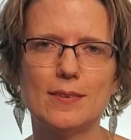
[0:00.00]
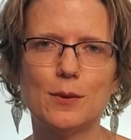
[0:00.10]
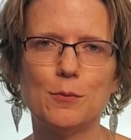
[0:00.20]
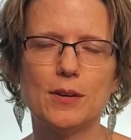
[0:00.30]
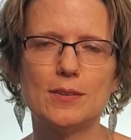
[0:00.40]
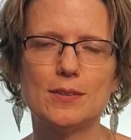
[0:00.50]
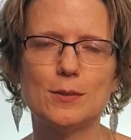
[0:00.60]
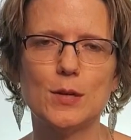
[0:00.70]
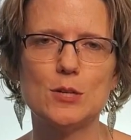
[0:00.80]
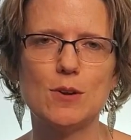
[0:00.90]
you want
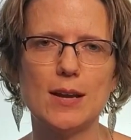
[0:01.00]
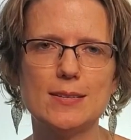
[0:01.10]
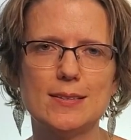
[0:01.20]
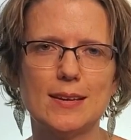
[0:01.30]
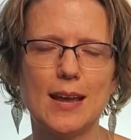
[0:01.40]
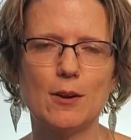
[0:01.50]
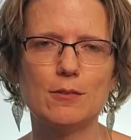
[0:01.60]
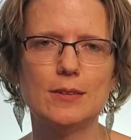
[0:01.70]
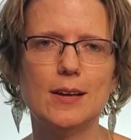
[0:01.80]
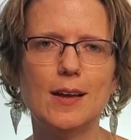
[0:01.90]
to address and how